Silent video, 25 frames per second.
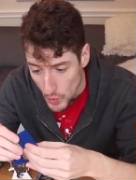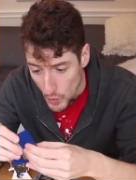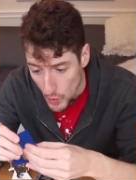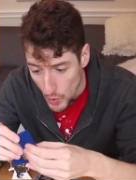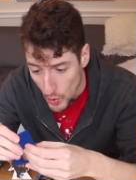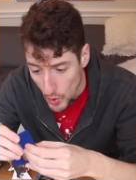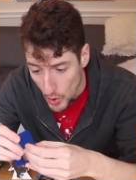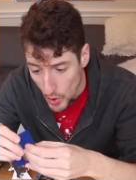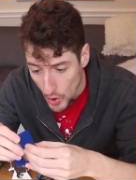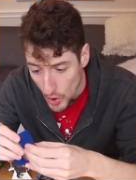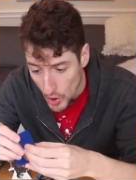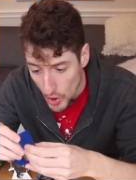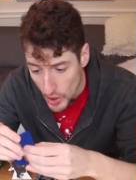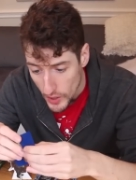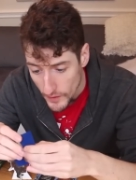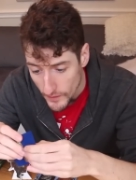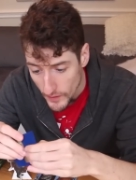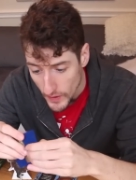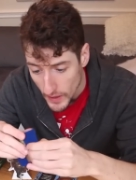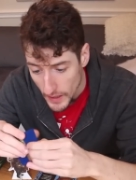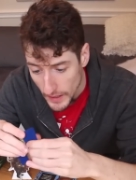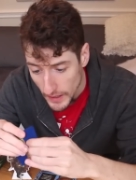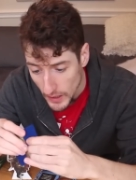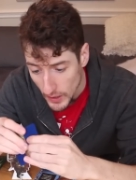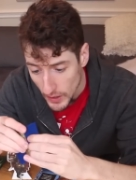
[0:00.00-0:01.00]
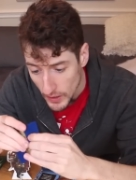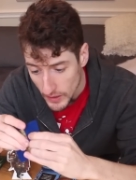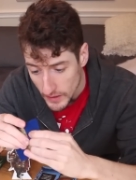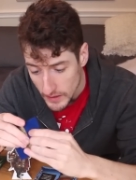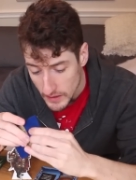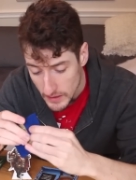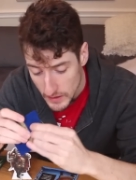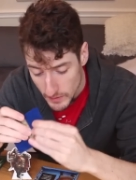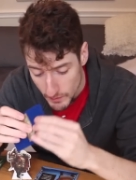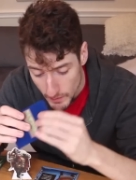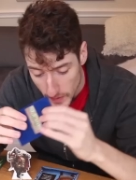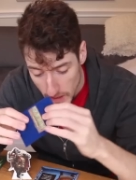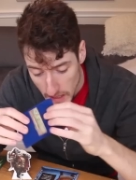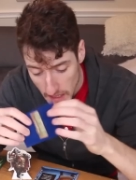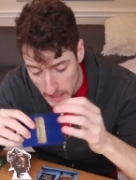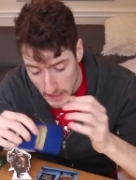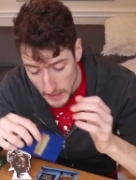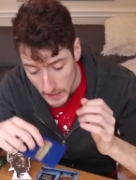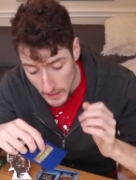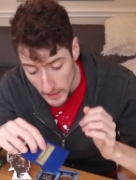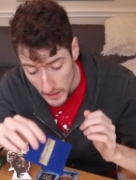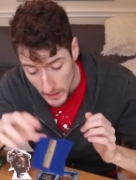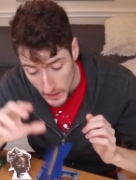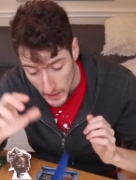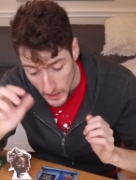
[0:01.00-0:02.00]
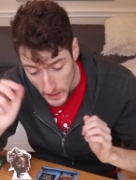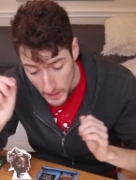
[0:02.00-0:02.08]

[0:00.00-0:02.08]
What have I got in this bag?